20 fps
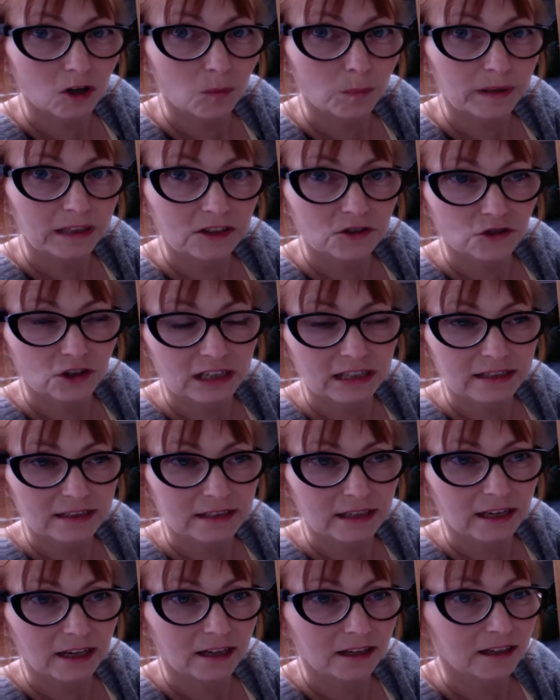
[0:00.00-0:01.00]
copy and
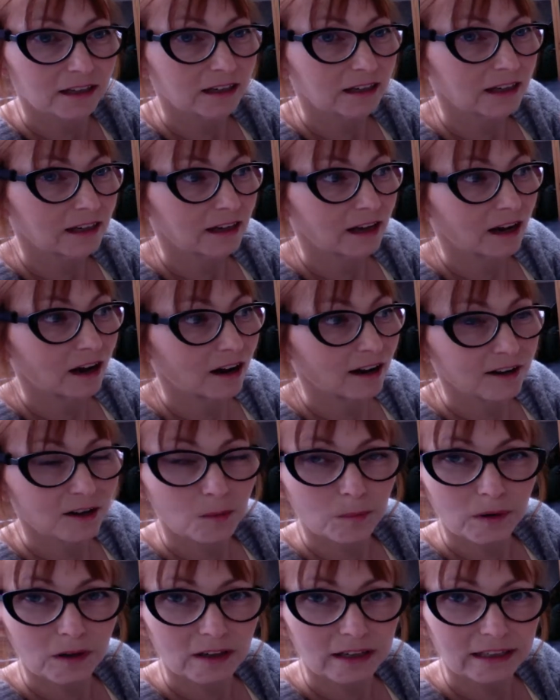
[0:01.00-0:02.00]
trace it. I
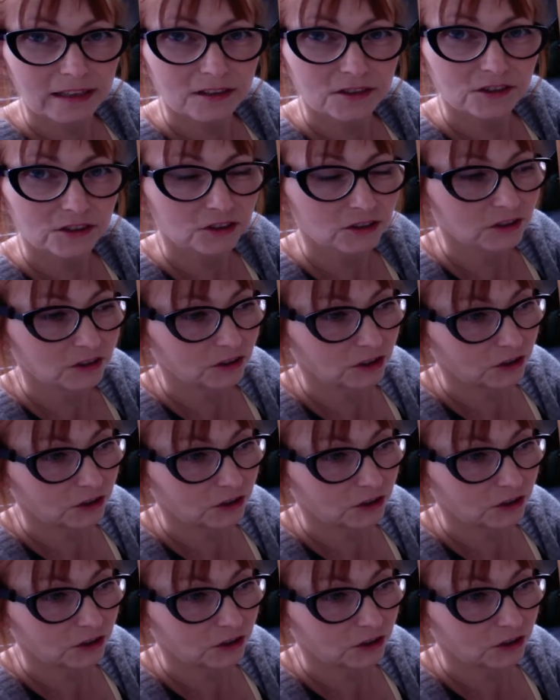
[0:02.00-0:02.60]
don't mind. You can